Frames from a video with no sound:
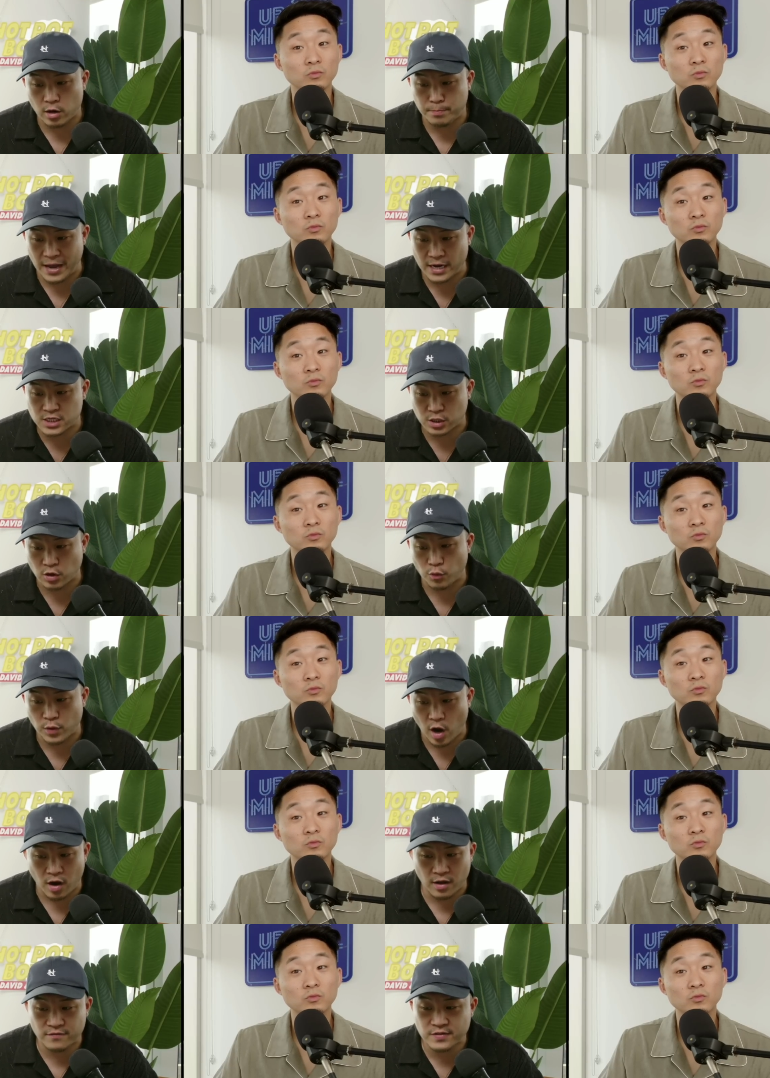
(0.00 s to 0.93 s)
Speaker 1: pedestal. We
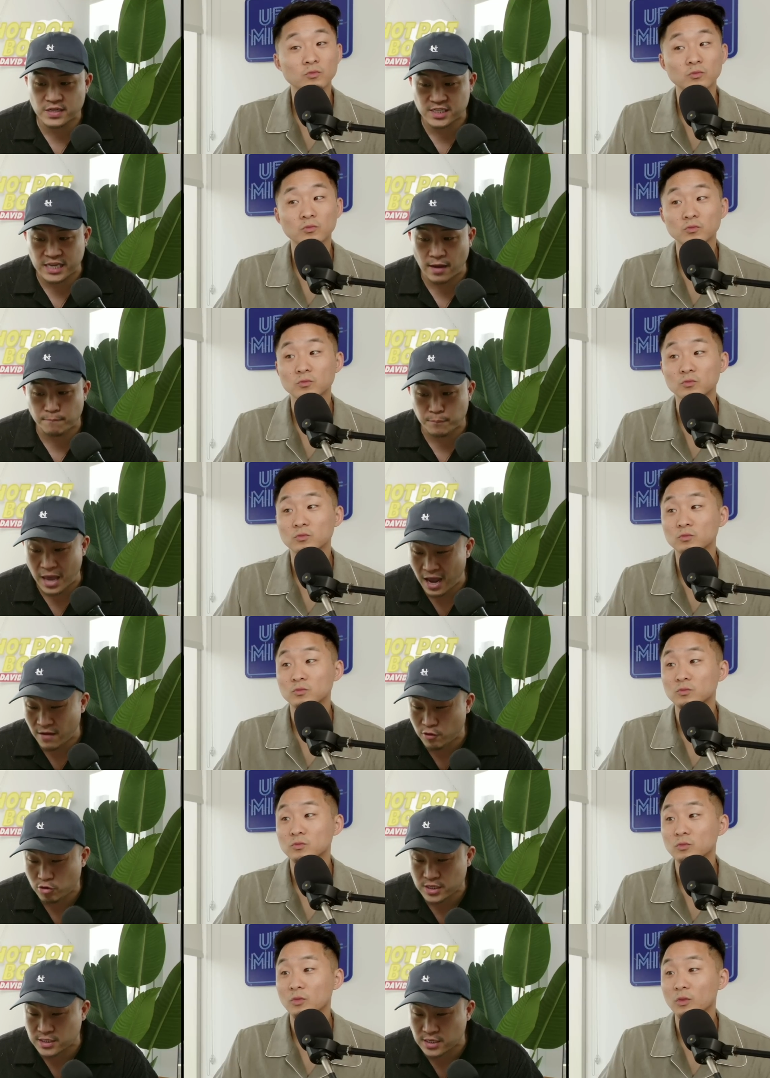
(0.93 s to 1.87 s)
all have the same
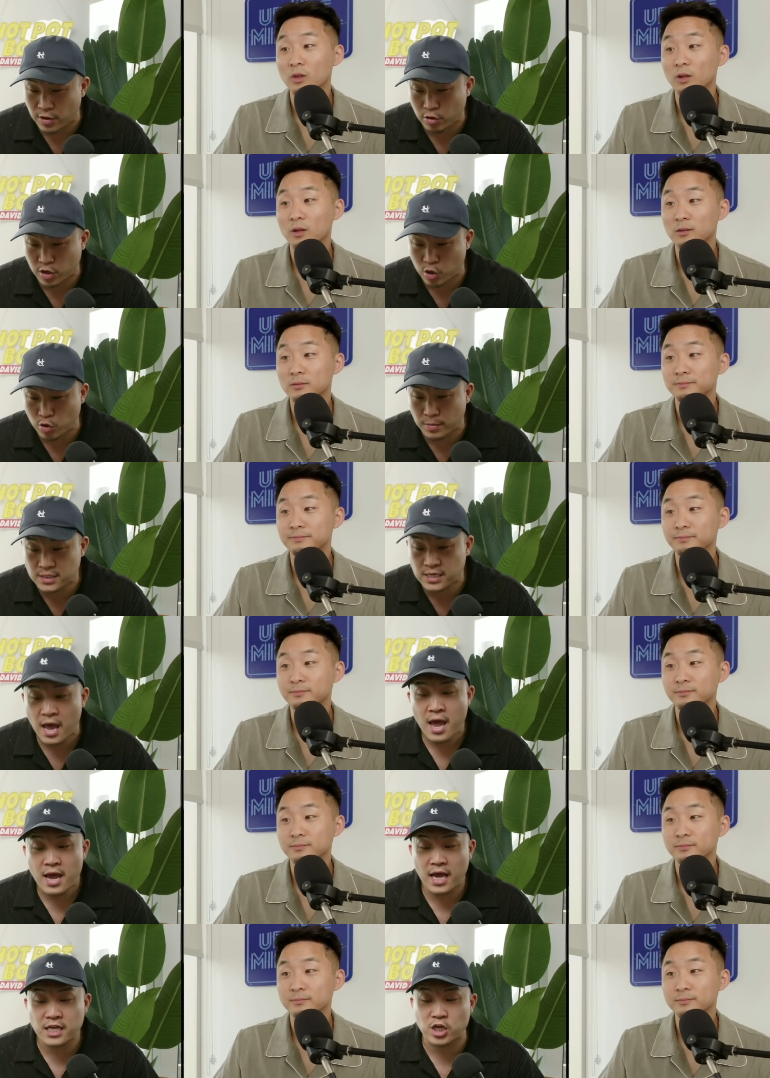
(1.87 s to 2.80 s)
behaviors as other humans.
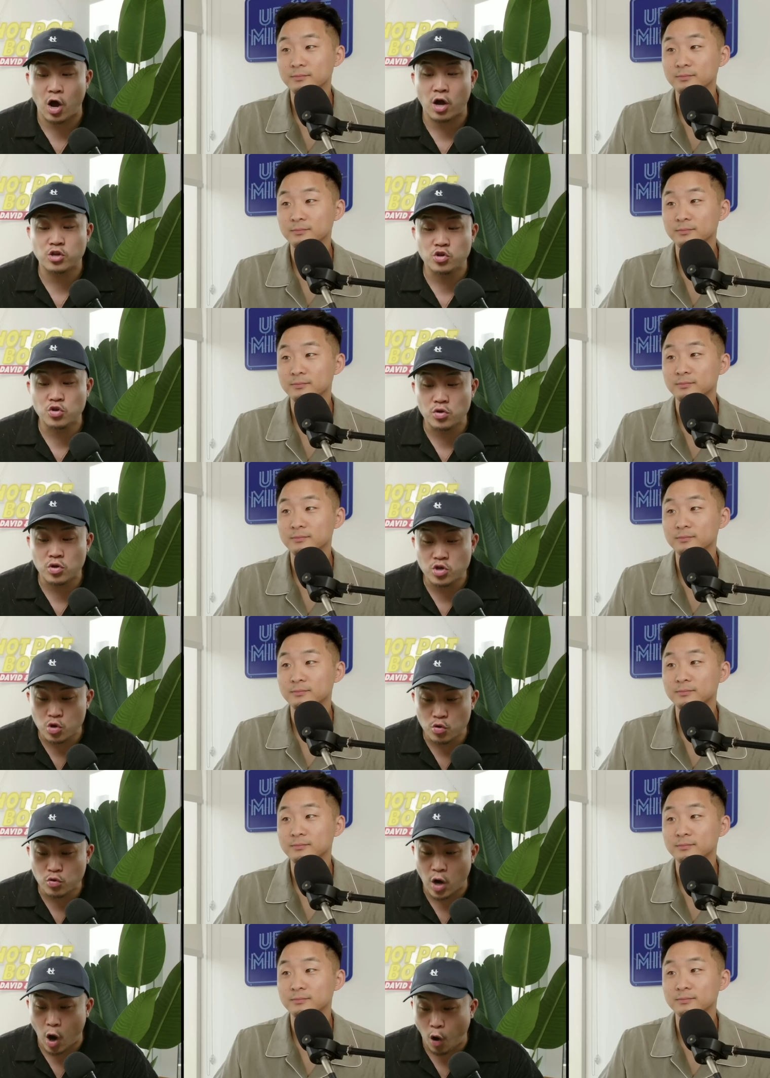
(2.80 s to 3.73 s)
It's on you,
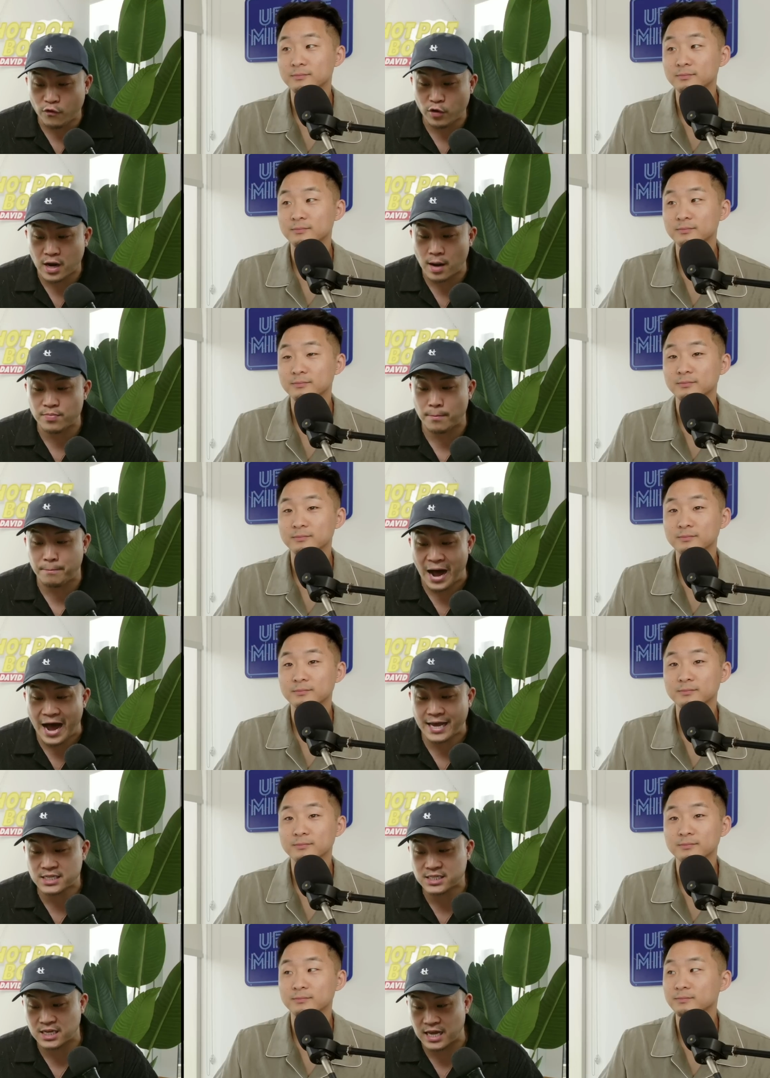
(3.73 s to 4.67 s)
you to overcome the
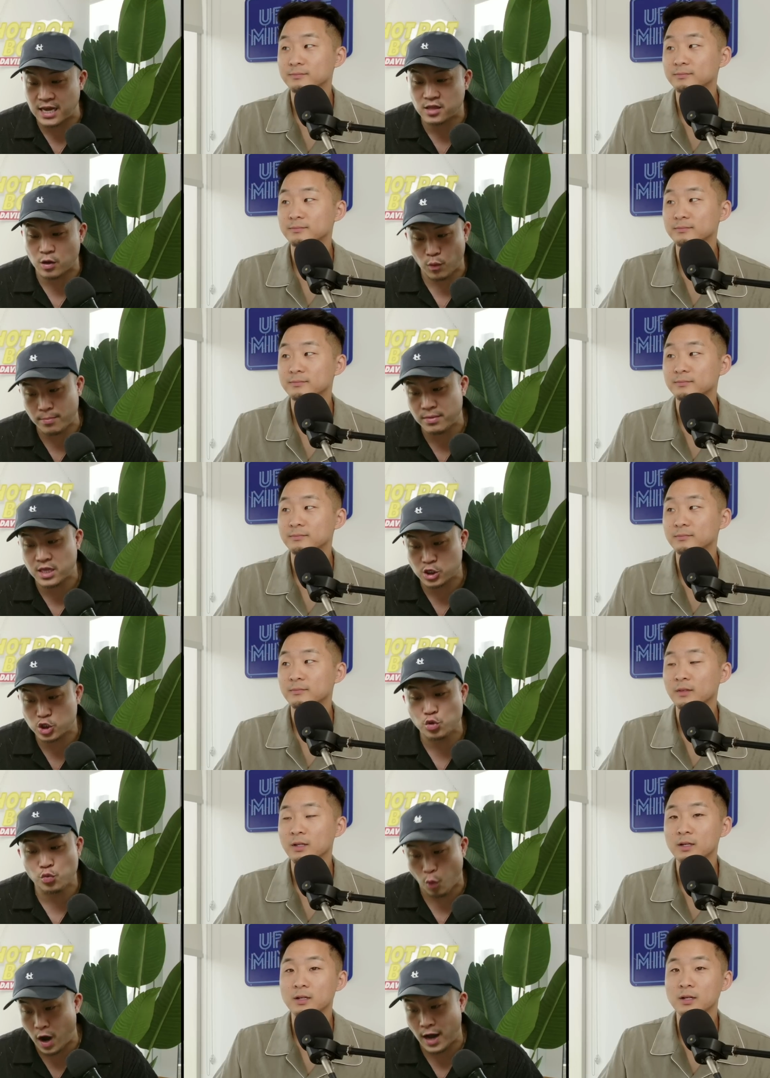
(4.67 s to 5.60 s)
bias to date the women that
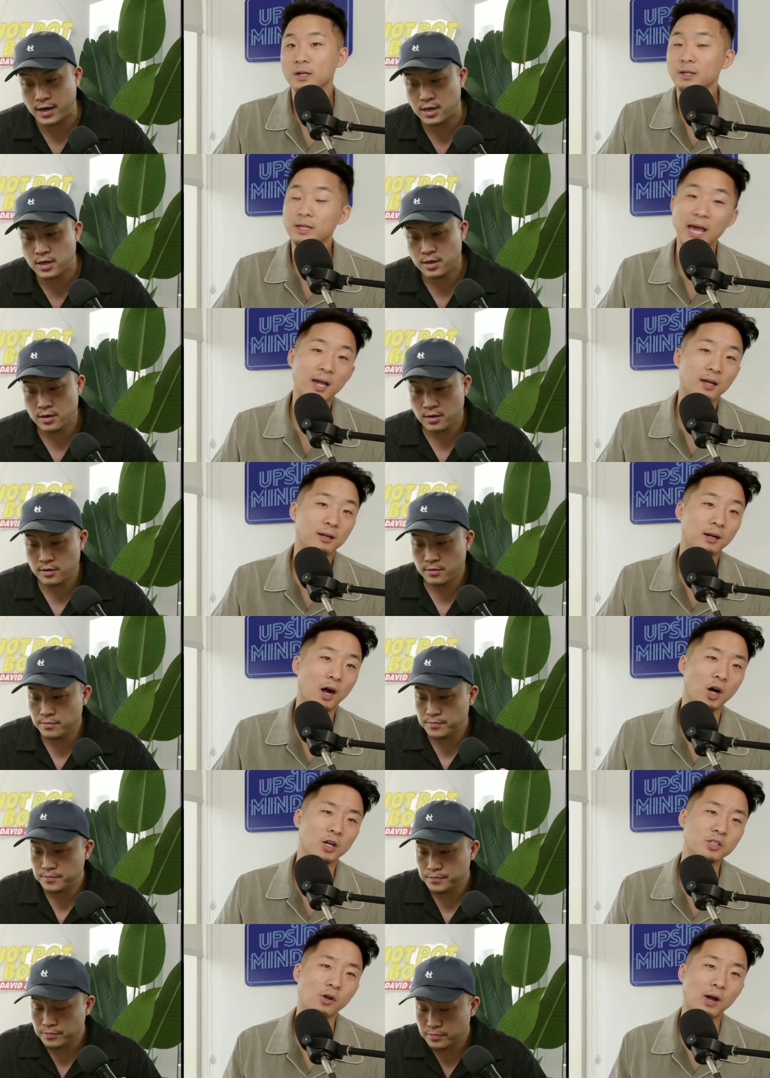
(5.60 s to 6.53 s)
you want.
Speaker 2: Yeah.
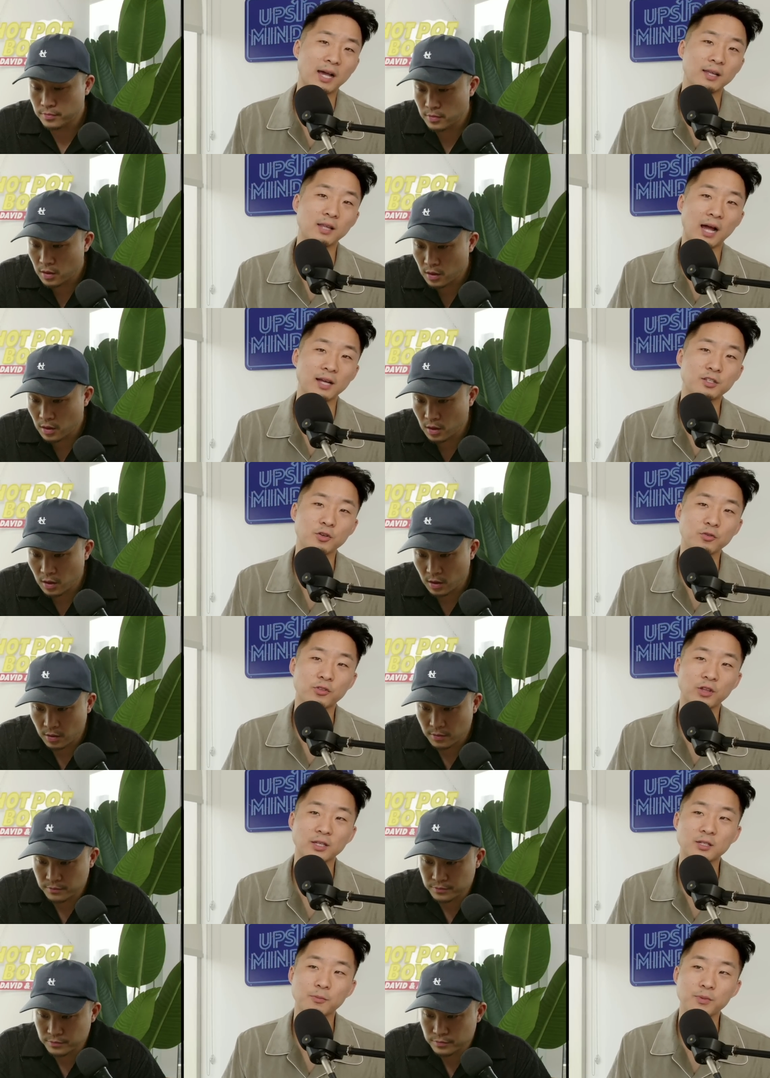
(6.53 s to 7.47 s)
Also, I, I do
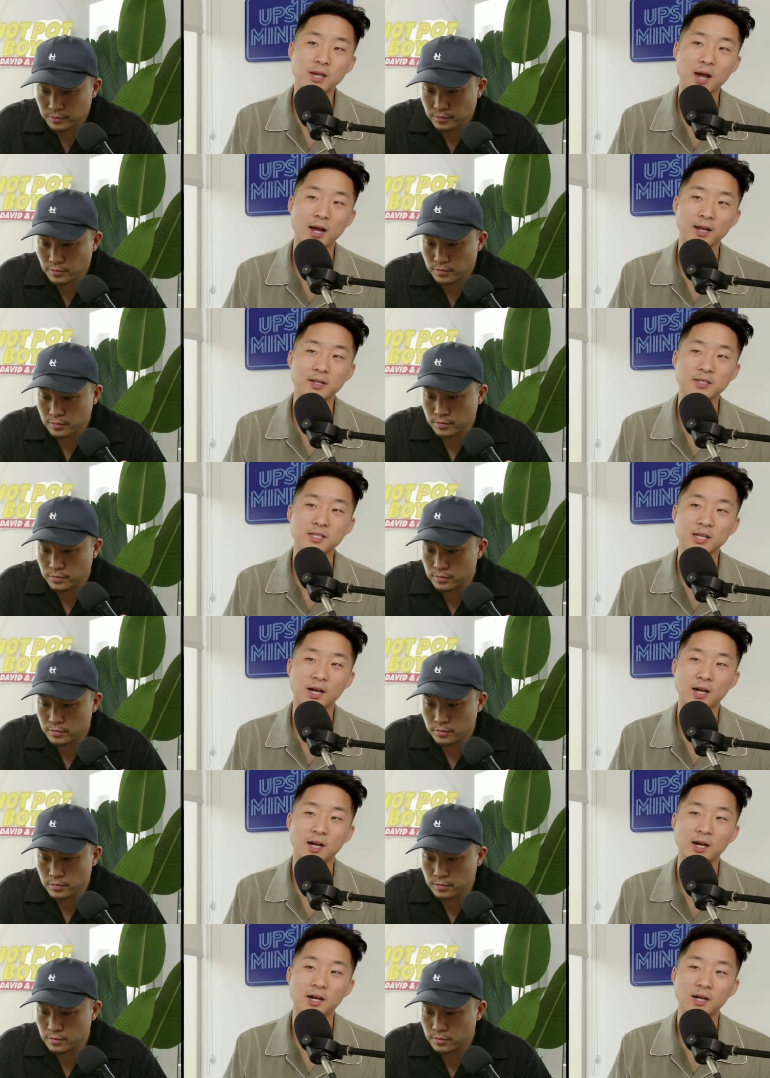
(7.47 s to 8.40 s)
think, to be honest, uh,